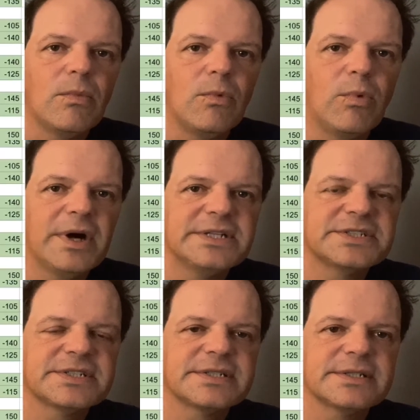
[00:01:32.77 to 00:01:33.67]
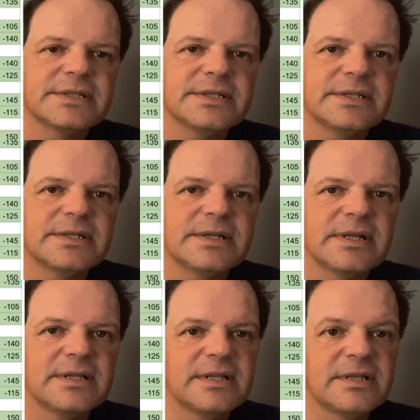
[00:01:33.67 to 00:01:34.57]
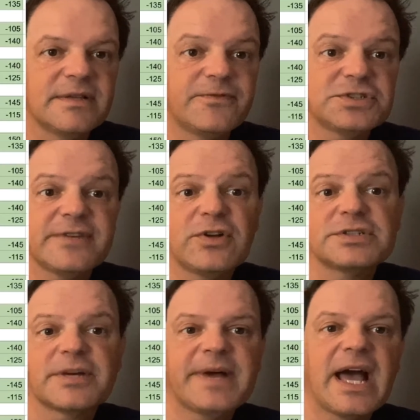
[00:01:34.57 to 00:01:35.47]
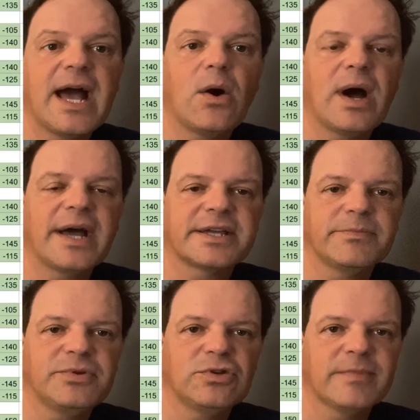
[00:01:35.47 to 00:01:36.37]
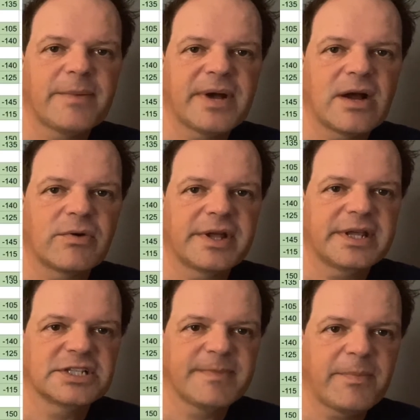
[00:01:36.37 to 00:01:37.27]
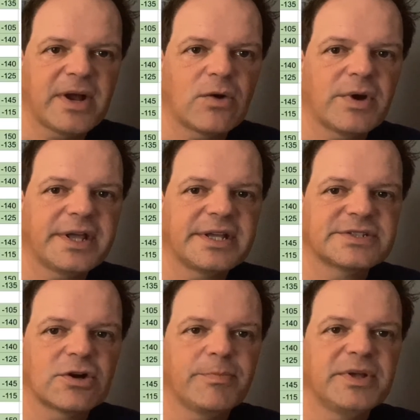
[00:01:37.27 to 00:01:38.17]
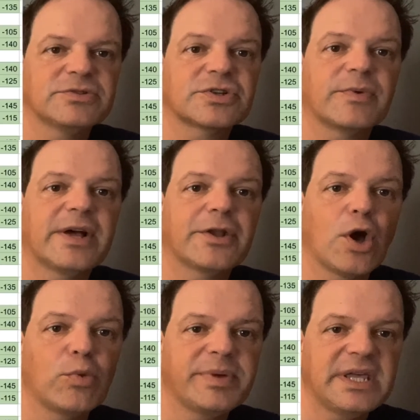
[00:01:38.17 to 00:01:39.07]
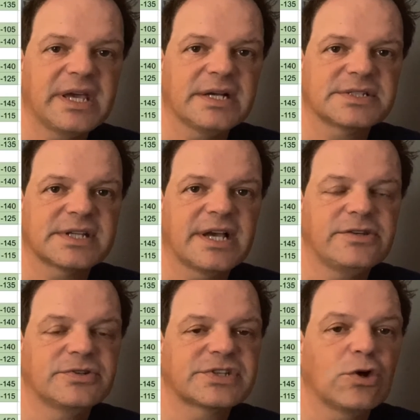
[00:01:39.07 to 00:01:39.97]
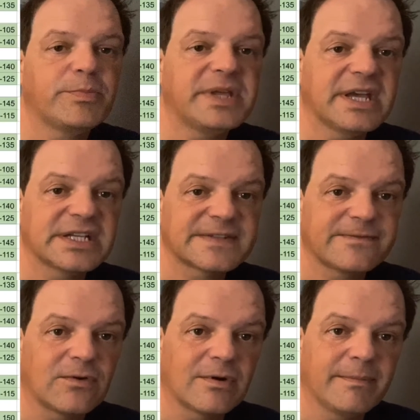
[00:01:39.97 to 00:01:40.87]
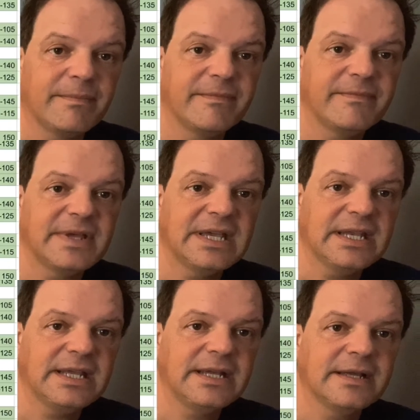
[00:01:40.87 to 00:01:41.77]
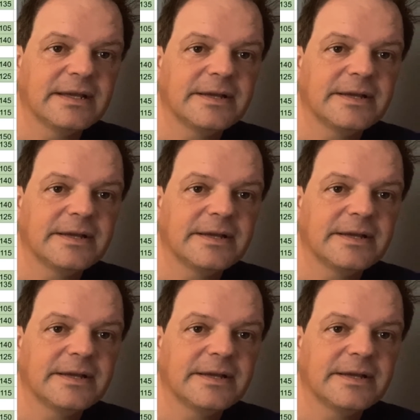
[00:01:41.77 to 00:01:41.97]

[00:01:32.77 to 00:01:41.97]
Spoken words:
first off, I want to talk about how I compute my power rankings. My power rankings are built around OPS. I use OPS for hitting,